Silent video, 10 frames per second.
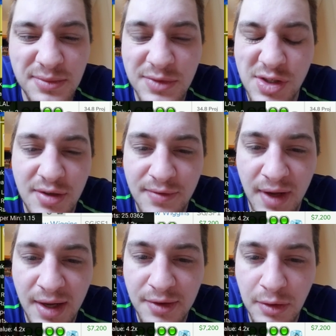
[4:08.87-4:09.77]
just a
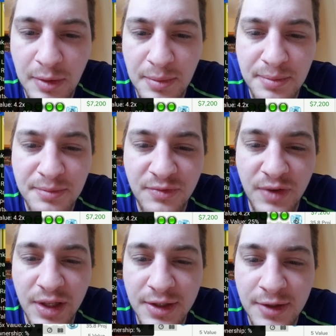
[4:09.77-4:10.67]
FanDuel
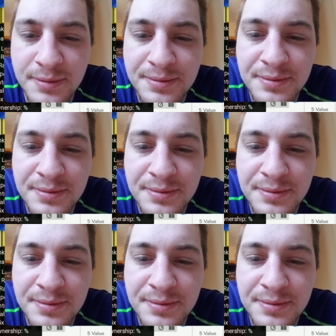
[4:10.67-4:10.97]
filler.